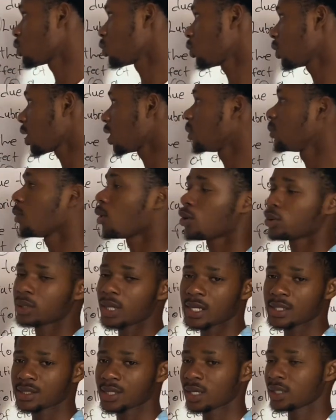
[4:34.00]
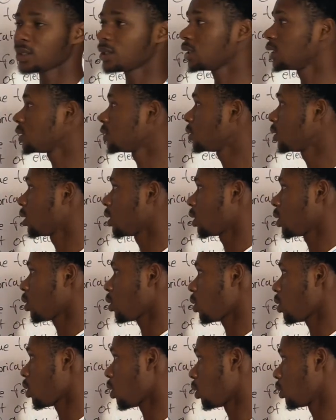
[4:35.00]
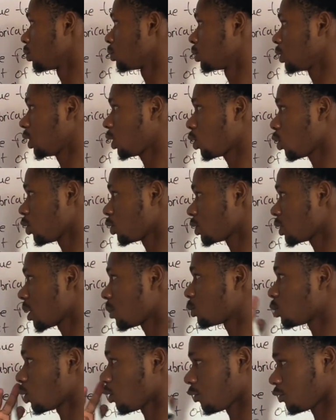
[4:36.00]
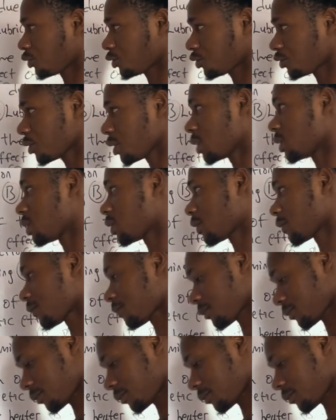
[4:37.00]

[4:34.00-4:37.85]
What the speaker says: to gain more understanding on the concept of stress.